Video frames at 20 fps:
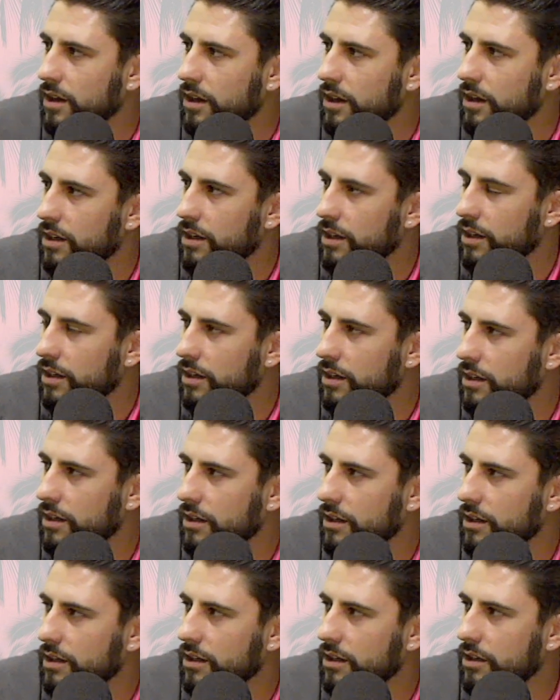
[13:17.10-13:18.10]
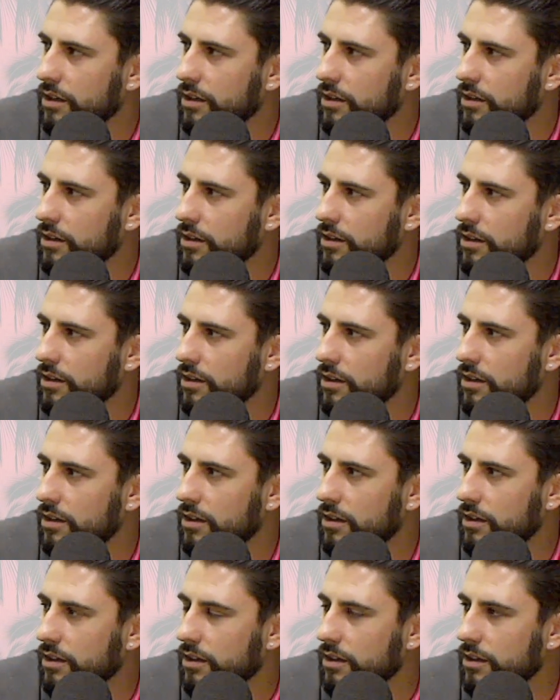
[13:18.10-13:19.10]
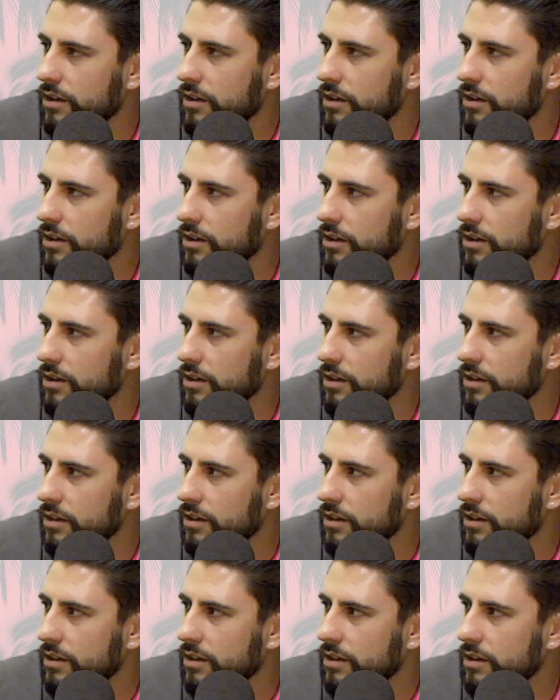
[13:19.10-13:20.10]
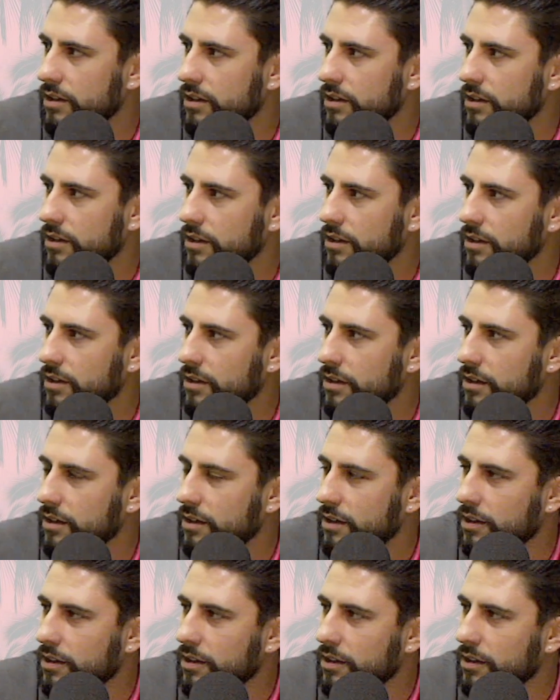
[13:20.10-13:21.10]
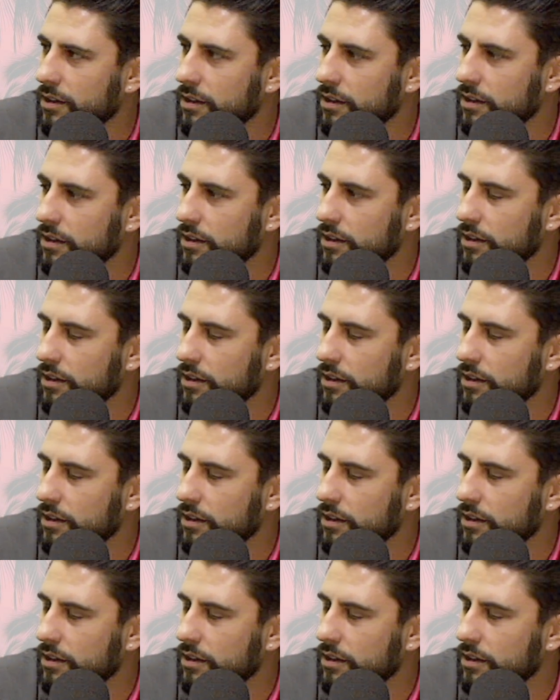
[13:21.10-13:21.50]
(silent)